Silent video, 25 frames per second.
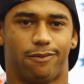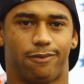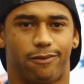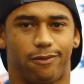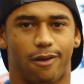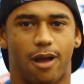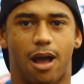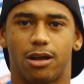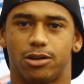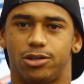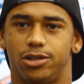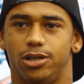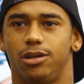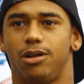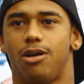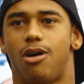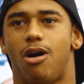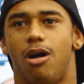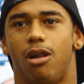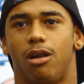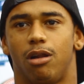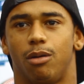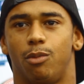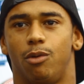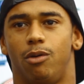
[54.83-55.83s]
fractured
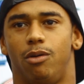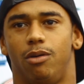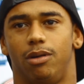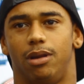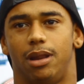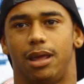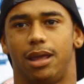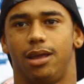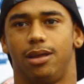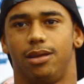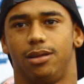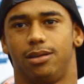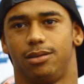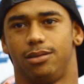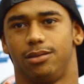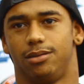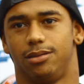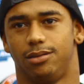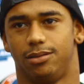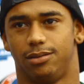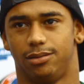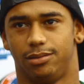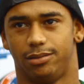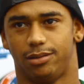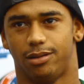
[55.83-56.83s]
collarbone like
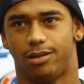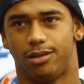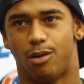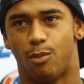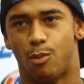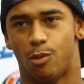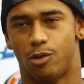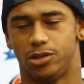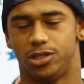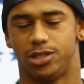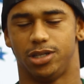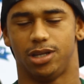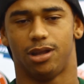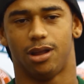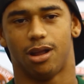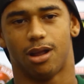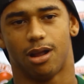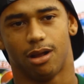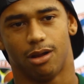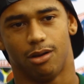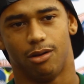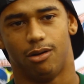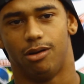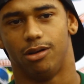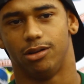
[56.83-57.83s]
almost a
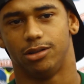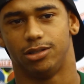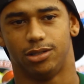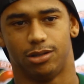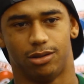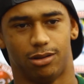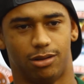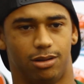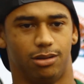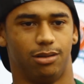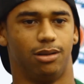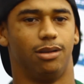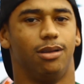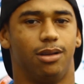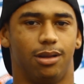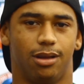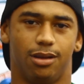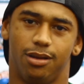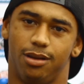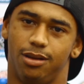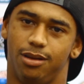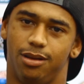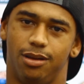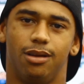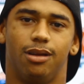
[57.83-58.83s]
year ago, so
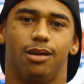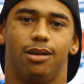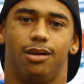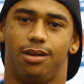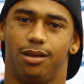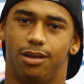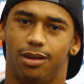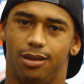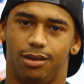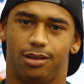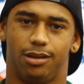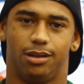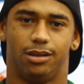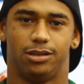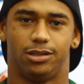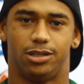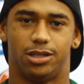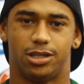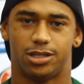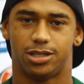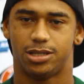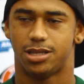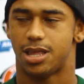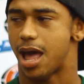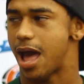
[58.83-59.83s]

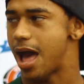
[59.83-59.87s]
just